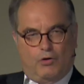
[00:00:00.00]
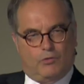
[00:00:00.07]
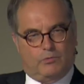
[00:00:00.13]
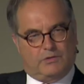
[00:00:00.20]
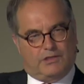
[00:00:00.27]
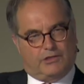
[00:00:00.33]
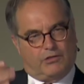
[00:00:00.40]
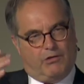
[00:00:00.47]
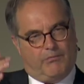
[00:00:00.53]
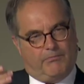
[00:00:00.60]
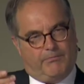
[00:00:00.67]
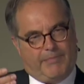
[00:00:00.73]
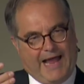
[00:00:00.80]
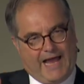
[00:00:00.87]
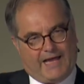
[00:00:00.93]
only
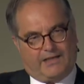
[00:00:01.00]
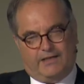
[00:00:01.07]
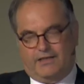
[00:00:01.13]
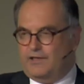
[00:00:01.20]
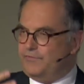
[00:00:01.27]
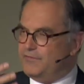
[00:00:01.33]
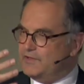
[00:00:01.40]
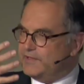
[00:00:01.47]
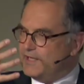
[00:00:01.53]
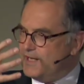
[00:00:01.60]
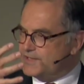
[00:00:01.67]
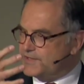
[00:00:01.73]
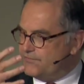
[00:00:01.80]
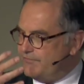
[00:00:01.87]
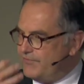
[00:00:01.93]
come back if it
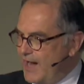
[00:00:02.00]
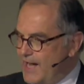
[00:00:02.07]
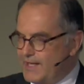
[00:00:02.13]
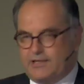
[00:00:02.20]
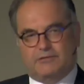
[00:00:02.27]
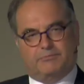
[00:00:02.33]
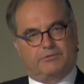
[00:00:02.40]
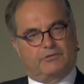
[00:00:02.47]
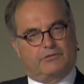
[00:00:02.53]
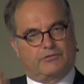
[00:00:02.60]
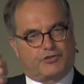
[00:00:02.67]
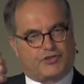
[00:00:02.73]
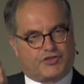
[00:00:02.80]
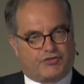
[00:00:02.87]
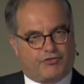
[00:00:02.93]
has viable,
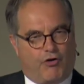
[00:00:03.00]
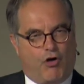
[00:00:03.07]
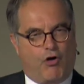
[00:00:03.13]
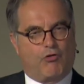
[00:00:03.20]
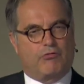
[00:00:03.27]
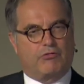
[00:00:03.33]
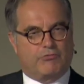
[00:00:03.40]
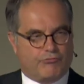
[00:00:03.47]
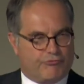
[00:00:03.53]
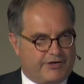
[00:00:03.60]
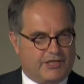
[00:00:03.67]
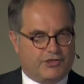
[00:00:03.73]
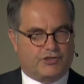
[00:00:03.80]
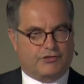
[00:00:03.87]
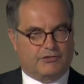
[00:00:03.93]
strong
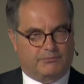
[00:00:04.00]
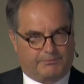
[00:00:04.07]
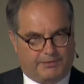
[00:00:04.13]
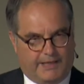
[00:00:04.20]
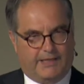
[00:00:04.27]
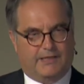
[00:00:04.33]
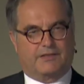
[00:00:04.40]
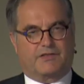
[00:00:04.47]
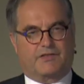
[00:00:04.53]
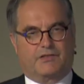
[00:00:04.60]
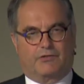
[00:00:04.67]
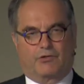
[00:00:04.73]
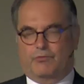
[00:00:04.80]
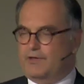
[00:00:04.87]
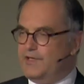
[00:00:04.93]
regional players.
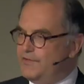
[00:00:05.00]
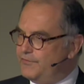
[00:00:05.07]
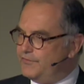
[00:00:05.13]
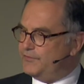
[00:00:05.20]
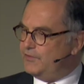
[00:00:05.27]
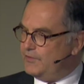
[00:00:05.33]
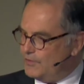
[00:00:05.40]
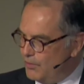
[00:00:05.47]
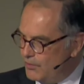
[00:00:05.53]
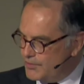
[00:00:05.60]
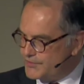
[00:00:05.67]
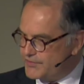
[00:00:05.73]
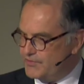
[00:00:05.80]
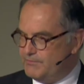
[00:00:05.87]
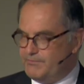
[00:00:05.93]
You know, if the
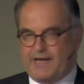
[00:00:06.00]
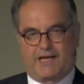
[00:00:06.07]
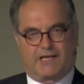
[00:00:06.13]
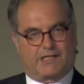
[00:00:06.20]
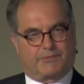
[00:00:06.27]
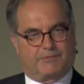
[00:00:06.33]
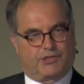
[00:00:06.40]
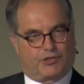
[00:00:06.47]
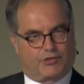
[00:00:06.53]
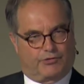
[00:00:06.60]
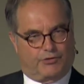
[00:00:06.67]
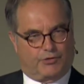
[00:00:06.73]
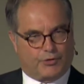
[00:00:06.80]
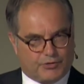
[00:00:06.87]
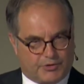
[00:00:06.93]
Austrian banks, which are
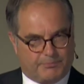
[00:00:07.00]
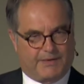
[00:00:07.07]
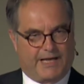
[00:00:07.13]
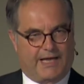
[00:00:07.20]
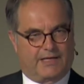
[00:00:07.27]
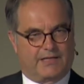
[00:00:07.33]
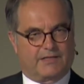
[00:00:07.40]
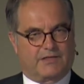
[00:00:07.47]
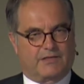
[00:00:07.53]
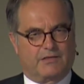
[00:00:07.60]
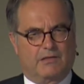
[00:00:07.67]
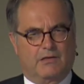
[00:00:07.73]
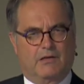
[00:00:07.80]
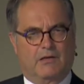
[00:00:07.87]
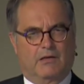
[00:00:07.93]
good banks,
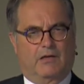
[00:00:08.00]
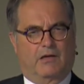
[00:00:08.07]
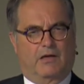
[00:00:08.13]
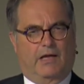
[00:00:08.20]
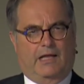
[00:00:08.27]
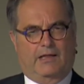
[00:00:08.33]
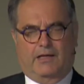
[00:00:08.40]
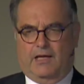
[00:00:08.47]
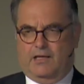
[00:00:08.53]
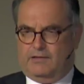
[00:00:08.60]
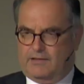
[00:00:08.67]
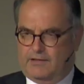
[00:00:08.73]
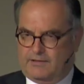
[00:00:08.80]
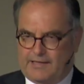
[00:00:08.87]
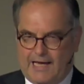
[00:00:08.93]
and
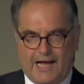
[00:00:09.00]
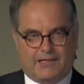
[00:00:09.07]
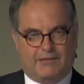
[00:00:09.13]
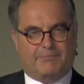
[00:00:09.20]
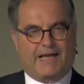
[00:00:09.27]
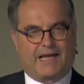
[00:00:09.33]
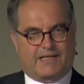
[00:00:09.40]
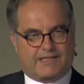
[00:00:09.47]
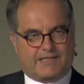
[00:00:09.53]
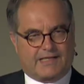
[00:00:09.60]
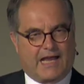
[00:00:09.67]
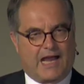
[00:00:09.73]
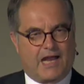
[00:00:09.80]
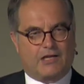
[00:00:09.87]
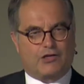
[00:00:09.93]
the Italian banks
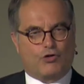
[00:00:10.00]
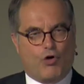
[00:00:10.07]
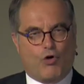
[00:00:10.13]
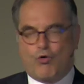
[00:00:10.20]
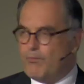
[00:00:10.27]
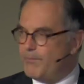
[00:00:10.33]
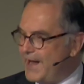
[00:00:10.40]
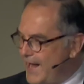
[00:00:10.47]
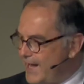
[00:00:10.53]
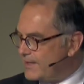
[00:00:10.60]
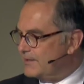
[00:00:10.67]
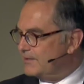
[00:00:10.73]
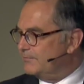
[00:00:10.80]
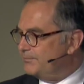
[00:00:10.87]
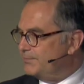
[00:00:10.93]
can go
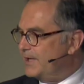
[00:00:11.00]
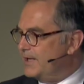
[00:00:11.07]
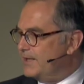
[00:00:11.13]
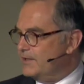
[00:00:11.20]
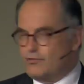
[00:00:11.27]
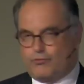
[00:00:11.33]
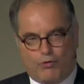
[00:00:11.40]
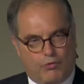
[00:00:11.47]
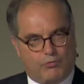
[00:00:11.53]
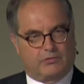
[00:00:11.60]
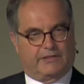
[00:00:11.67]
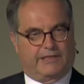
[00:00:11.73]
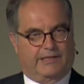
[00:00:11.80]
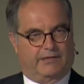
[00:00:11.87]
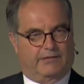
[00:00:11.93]
back and play a
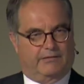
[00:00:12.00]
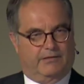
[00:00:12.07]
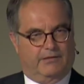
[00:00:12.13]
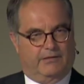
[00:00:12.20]
role there.